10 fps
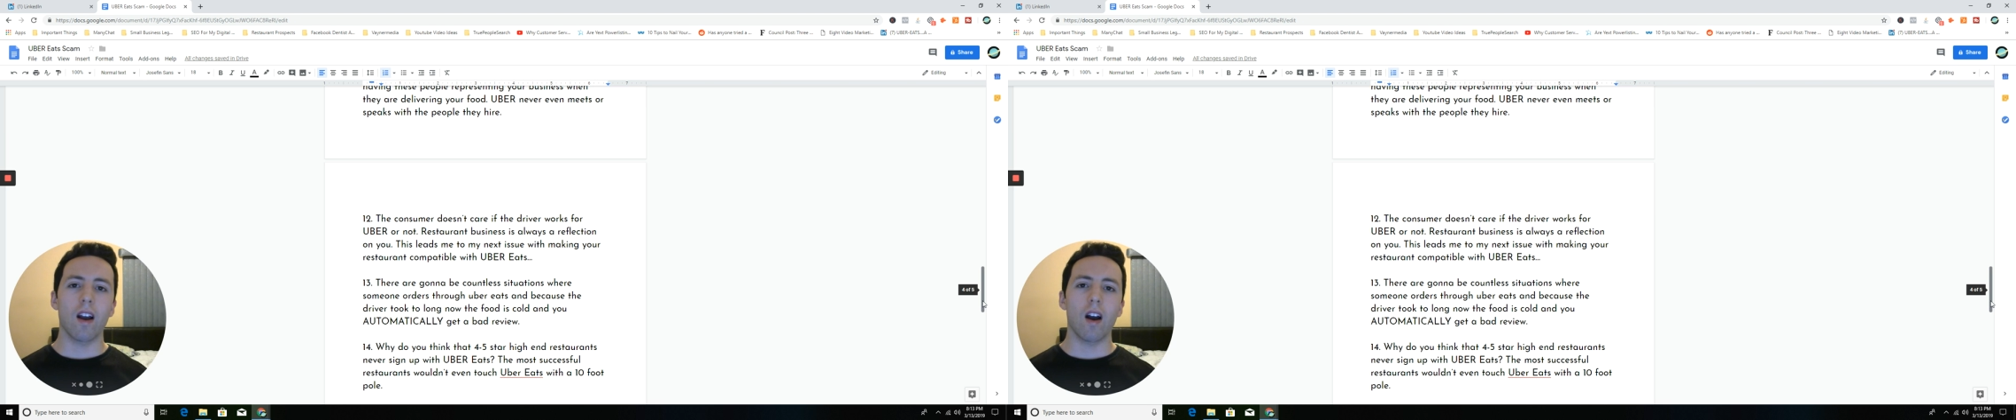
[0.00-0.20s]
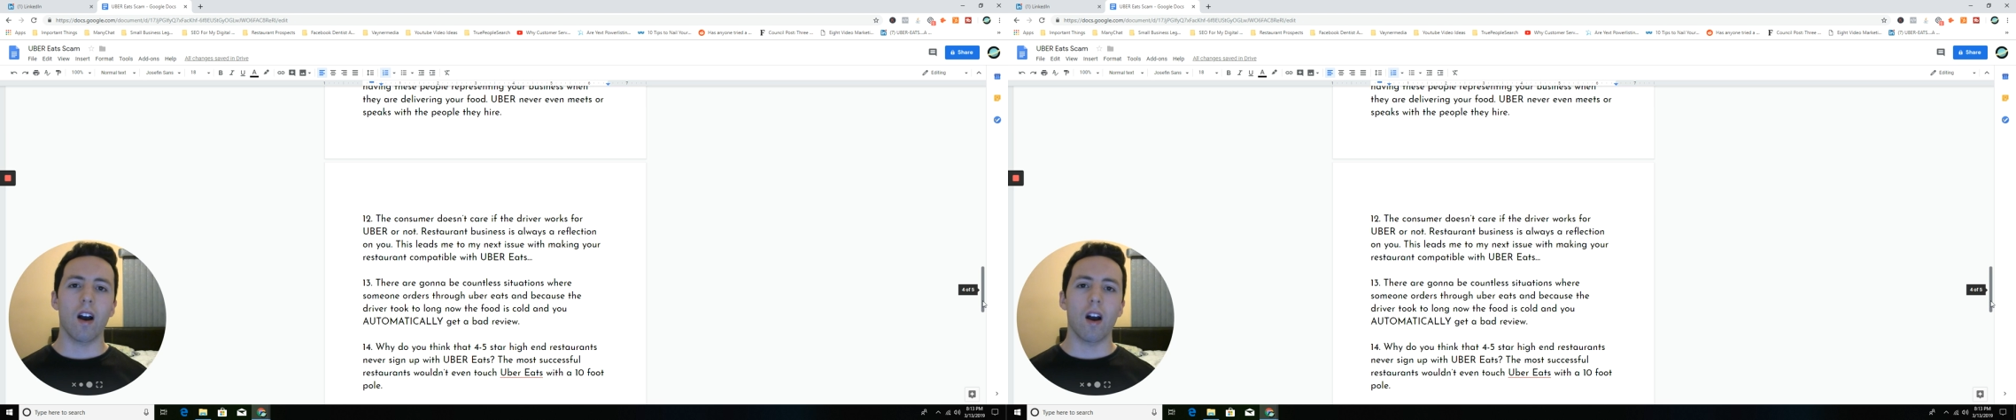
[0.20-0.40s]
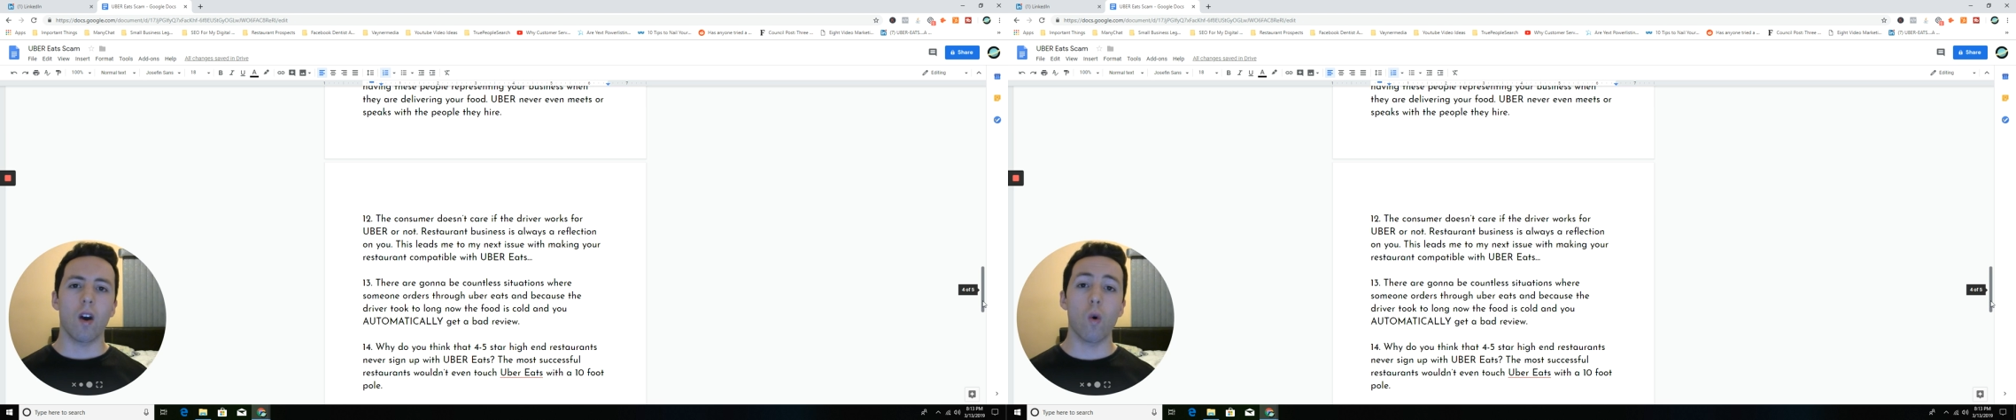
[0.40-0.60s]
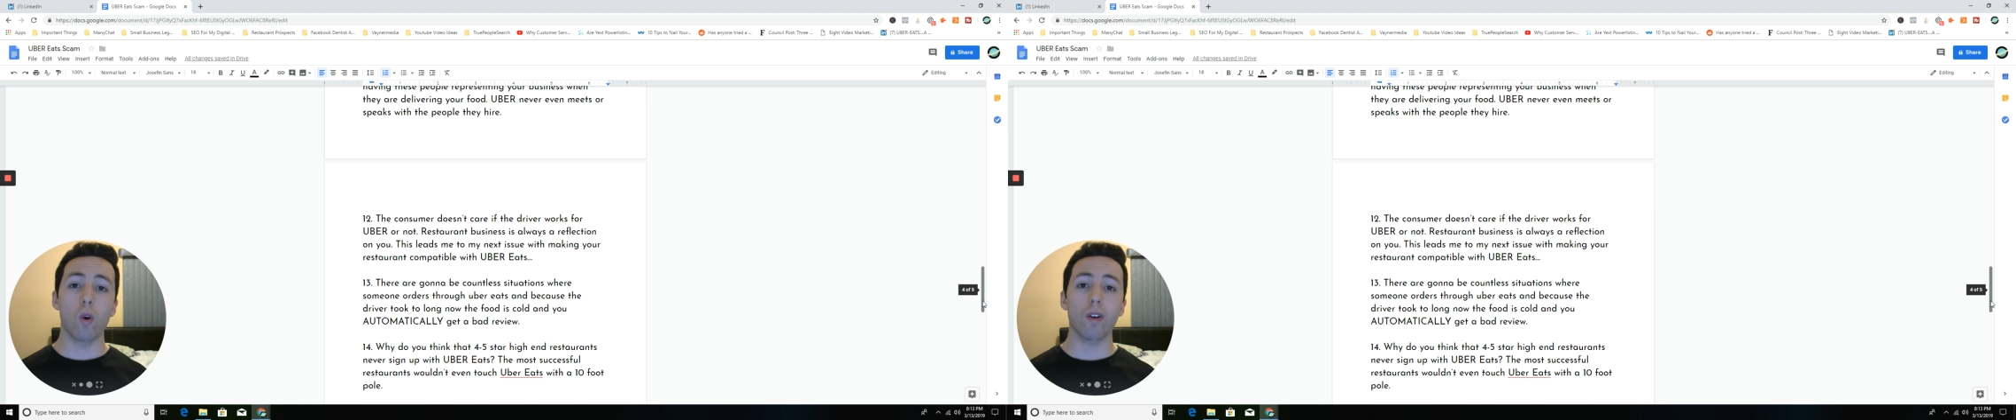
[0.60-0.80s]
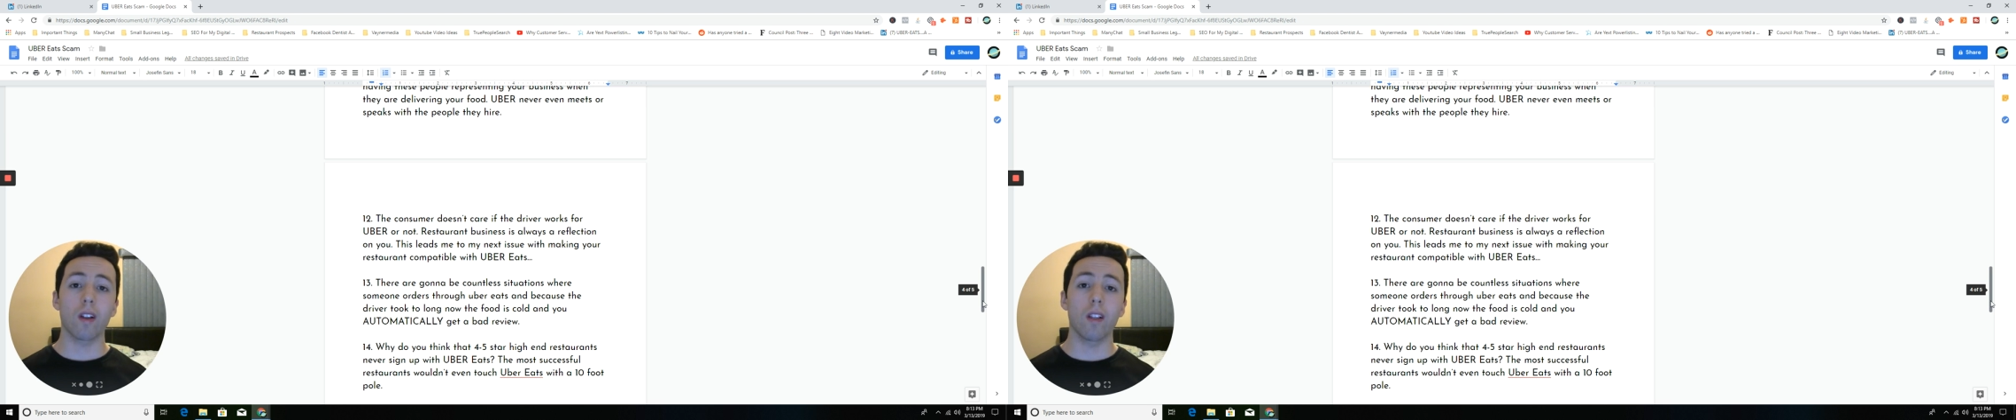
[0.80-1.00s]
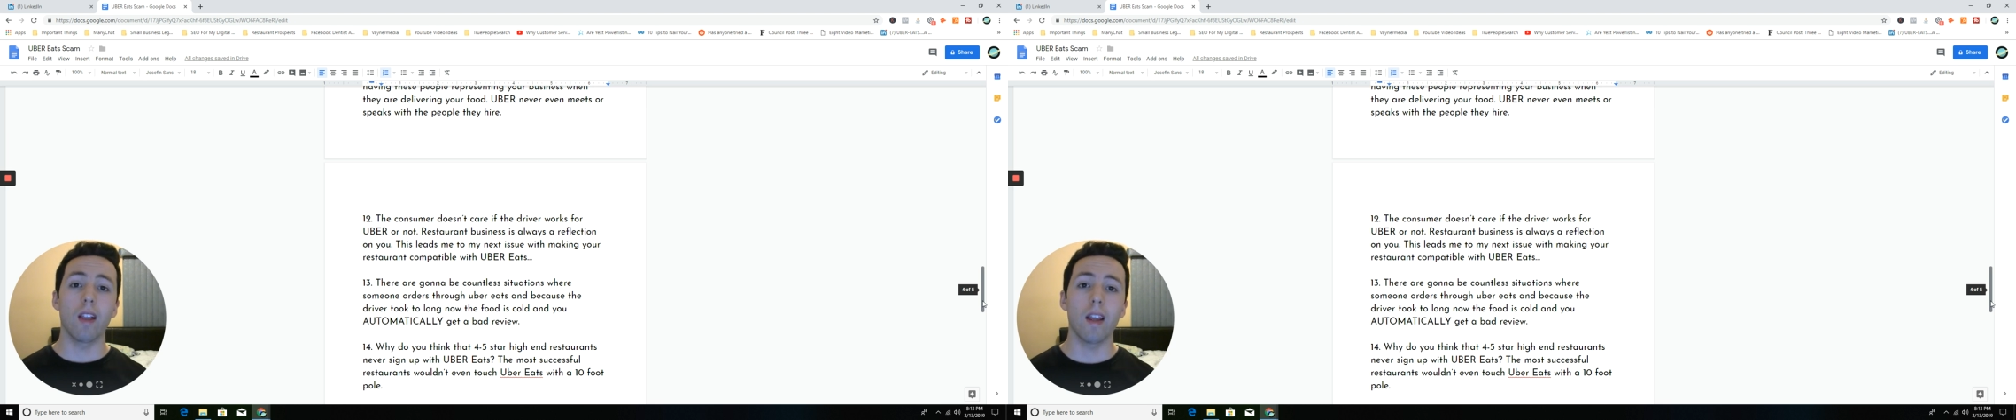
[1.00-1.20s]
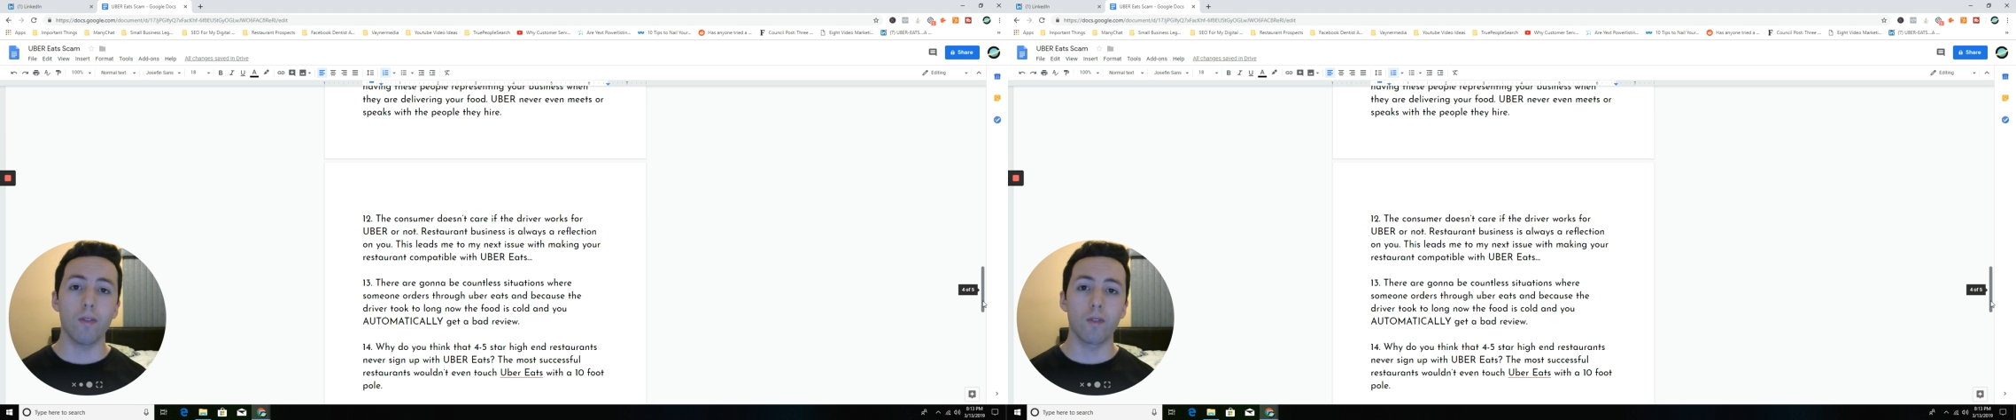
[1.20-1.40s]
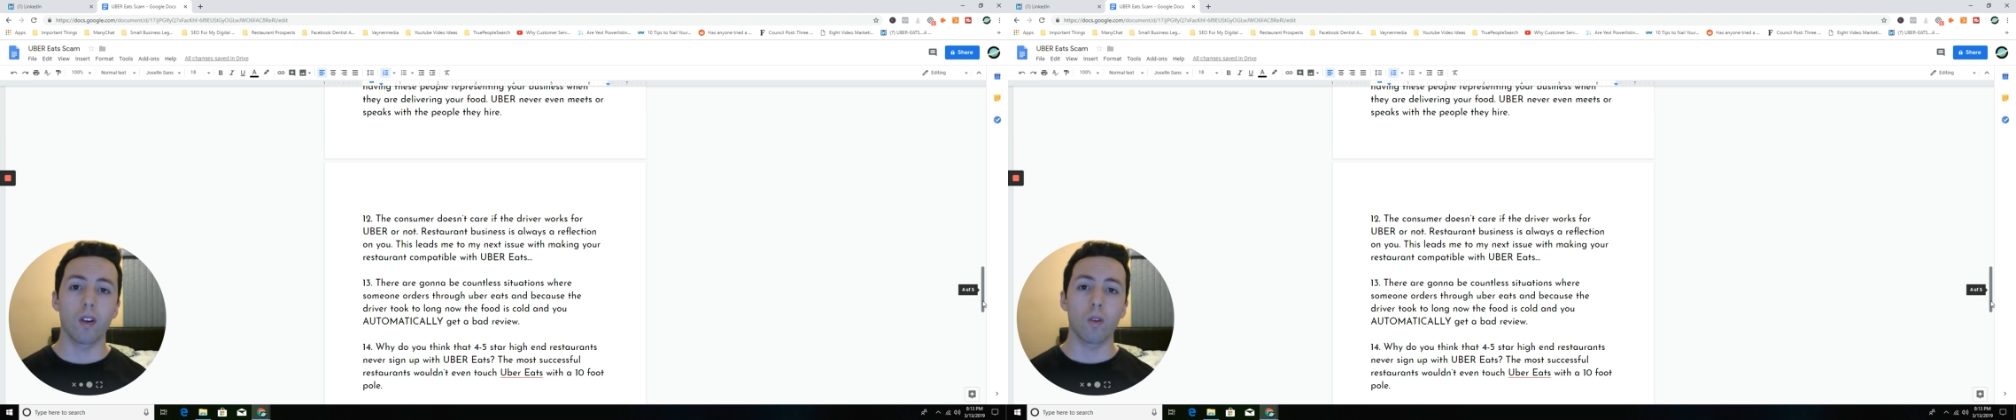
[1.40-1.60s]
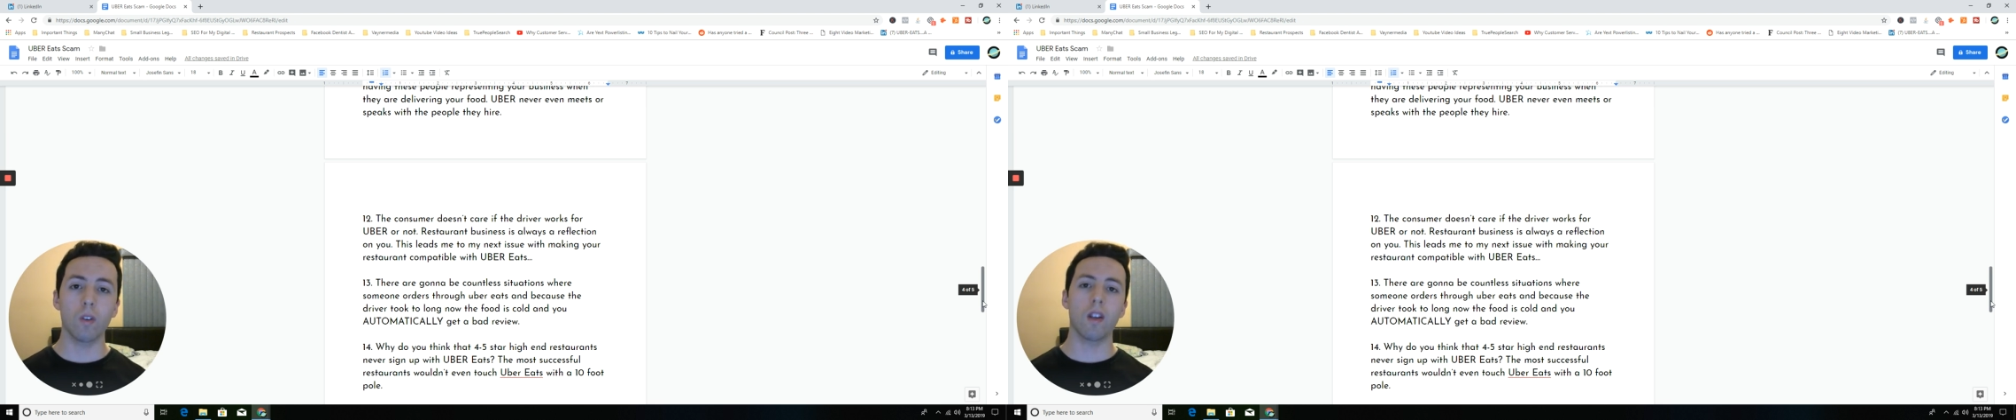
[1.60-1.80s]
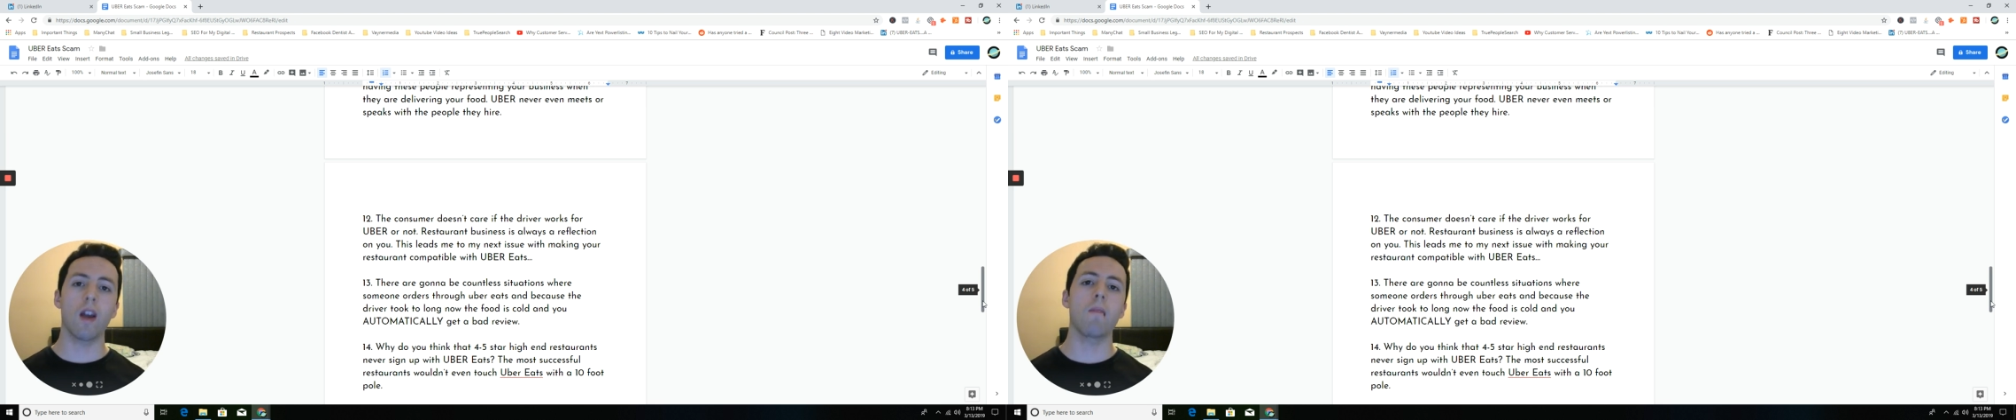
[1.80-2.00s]
ordered a lift
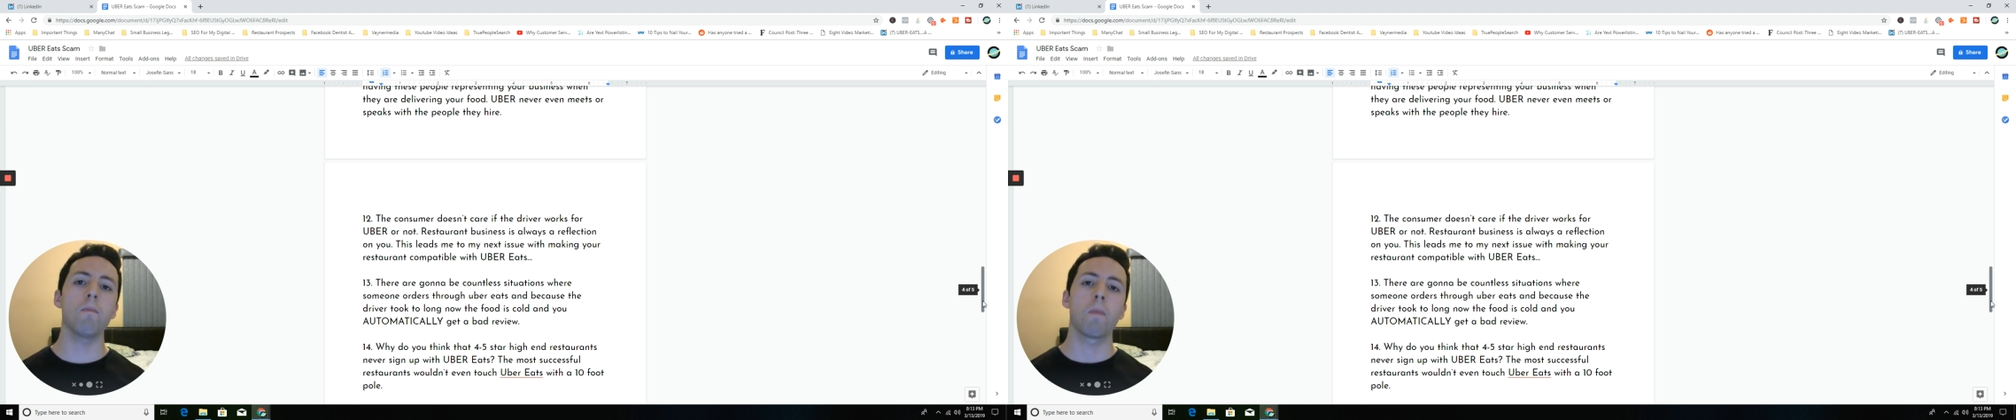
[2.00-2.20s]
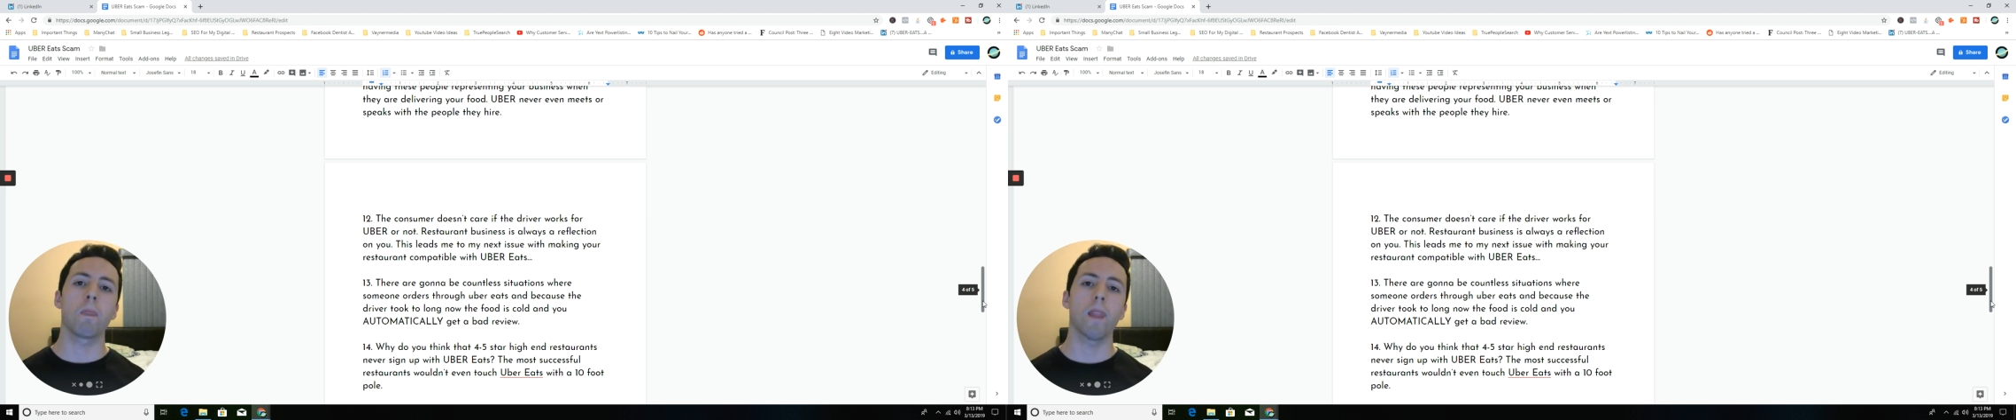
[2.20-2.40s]
one time